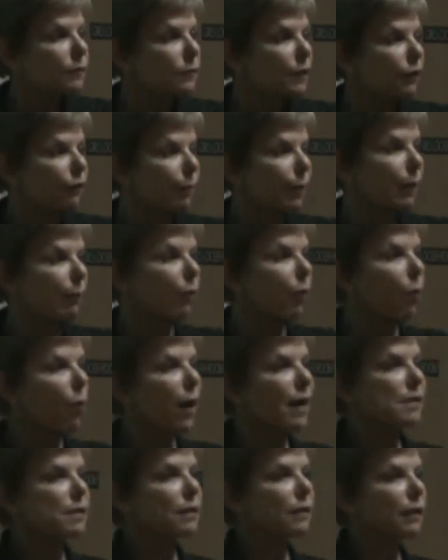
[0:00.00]
if people
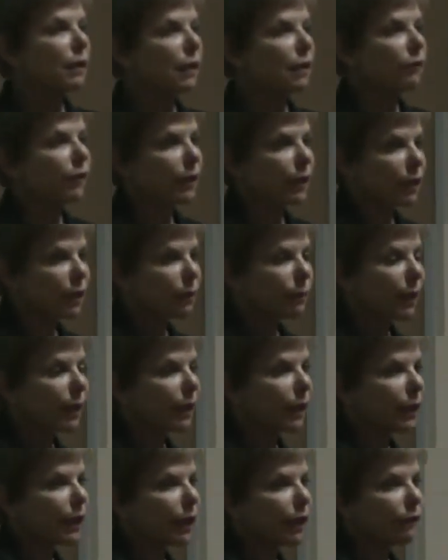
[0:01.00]
want to leave an
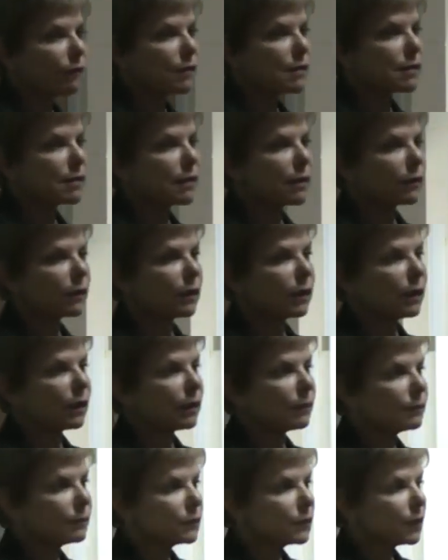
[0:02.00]
intermediate care facility